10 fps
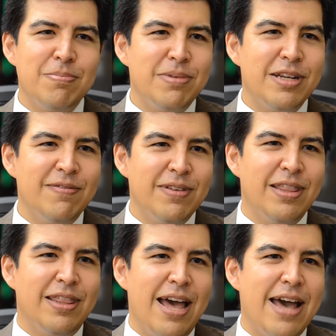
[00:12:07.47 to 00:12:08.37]
But even
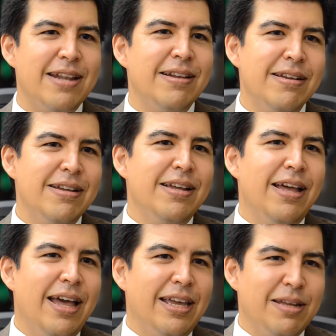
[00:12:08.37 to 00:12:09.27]
that,
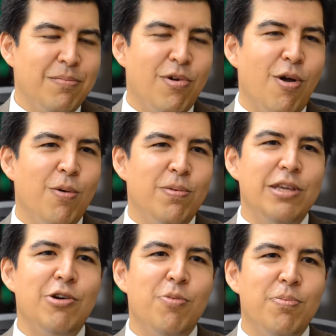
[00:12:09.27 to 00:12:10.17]
I can probably
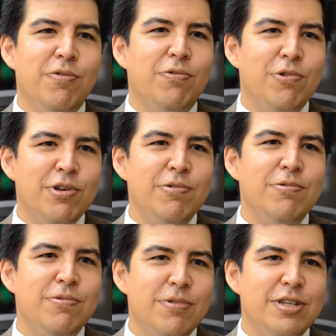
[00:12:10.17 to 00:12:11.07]
open for
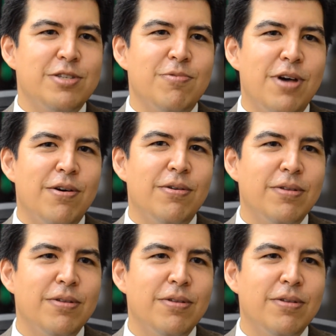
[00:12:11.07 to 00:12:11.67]
you as well.